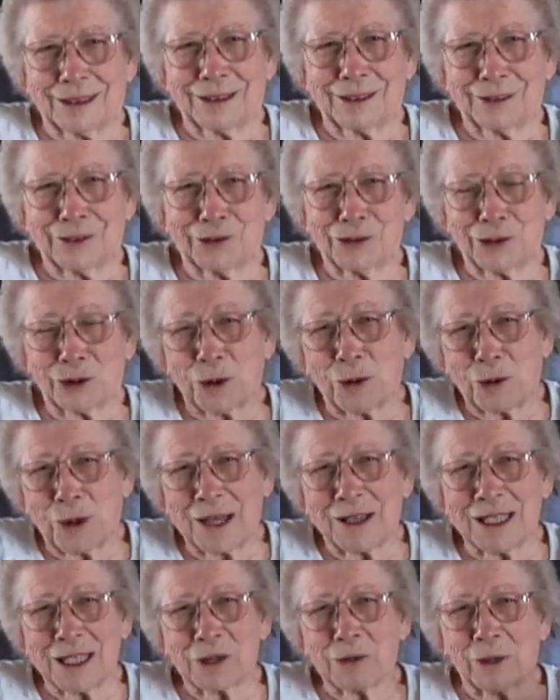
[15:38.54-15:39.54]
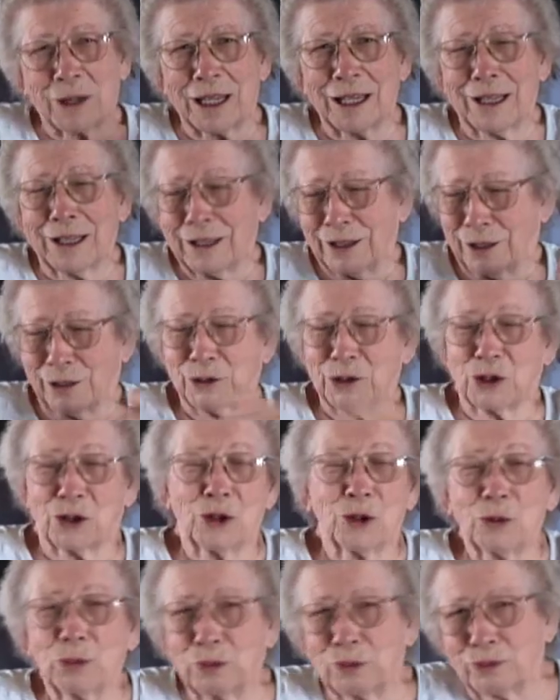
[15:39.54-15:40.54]
and so wide this way. There was
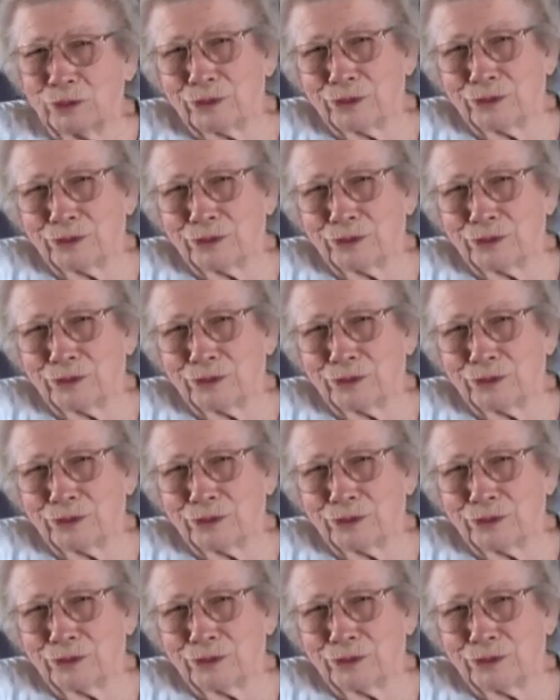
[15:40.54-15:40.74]
two.